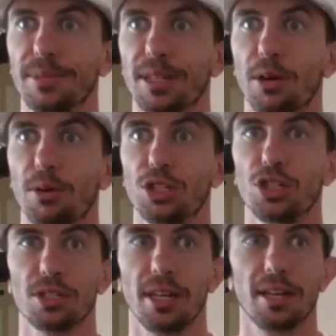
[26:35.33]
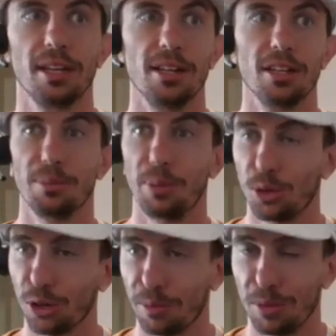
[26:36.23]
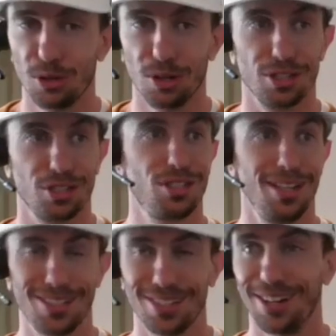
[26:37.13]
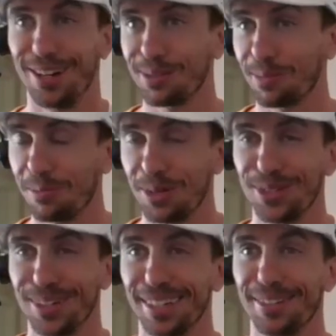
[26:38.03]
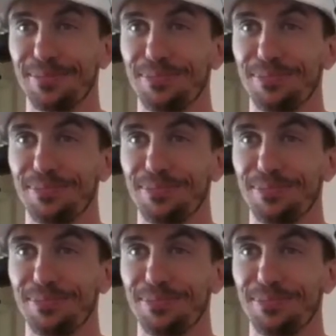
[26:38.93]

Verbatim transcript: You know, it's just like the poker community is such an awesome community